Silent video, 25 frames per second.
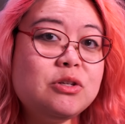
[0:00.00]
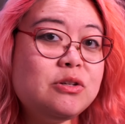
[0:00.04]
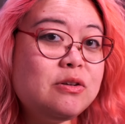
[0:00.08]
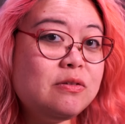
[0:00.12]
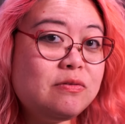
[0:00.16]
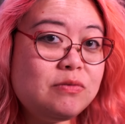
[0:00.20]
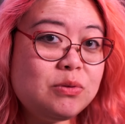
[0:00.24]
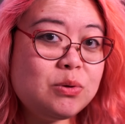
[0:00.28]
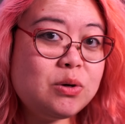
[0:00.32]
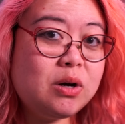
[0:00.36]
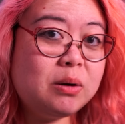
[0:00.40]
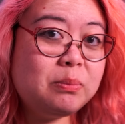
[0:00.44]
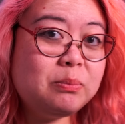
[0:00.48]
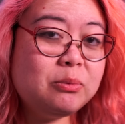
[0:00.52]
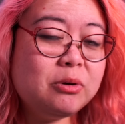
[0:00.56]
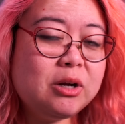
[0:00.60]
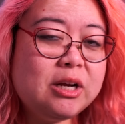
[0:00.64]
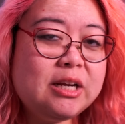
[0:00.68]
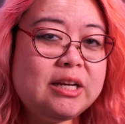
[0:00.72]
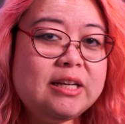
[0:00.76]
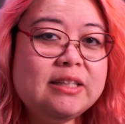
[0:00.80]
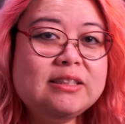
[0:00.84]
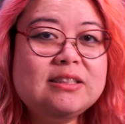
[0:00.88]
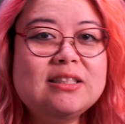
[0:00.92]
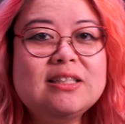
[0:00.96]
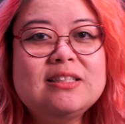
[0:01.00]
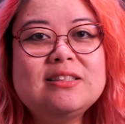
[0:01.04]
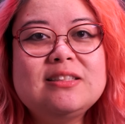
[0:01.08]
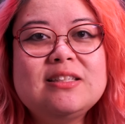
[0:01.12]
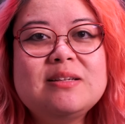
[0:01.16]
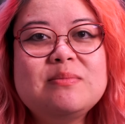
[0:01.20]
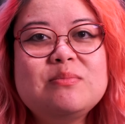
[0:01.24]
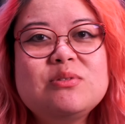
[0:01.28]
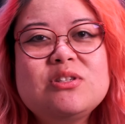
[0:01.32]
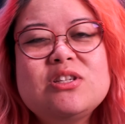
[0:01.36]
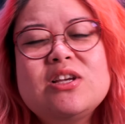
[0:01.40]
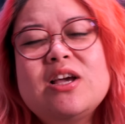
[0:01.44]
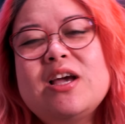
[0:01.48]
and a few operating
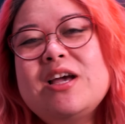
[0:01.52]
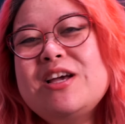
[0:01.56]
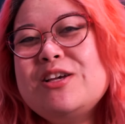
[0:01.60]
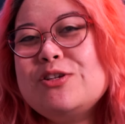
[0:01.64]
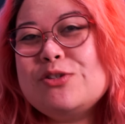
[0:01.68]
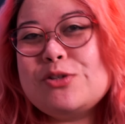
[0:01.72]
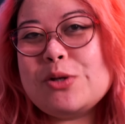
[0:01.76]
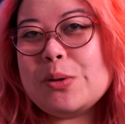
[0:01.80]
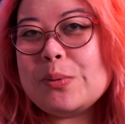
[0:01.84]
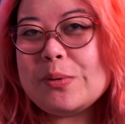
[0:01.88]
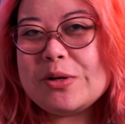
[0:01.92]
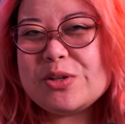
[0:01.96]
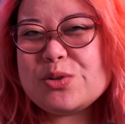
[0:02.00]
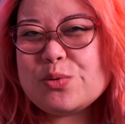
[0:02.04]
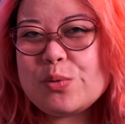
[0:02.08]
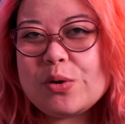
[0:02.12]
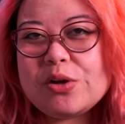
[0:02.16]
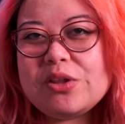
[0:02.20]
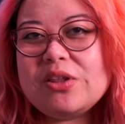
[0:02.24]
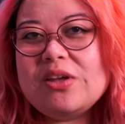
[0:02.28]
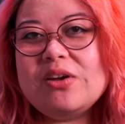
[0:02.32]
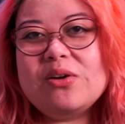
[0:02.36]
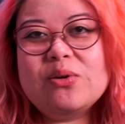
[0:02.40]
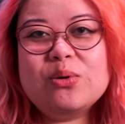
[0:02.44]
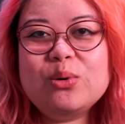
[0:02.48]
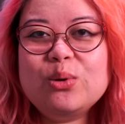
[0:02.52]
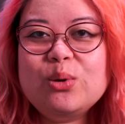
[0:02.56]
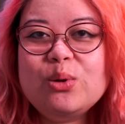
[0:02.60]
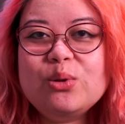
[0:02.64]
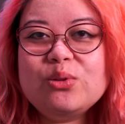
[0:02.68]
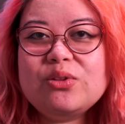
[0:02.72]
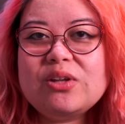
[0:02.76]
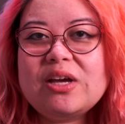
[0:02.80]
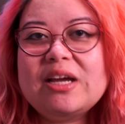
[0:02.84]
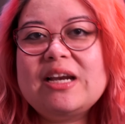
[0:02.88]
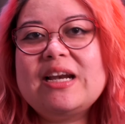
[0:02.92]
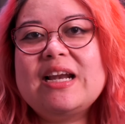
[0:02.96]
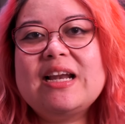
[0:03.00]
systems, so it's really cool
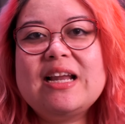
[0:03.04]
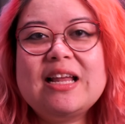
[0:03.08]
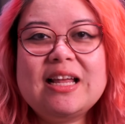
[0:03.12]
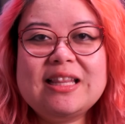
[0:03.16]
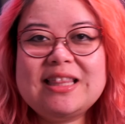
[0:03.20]
that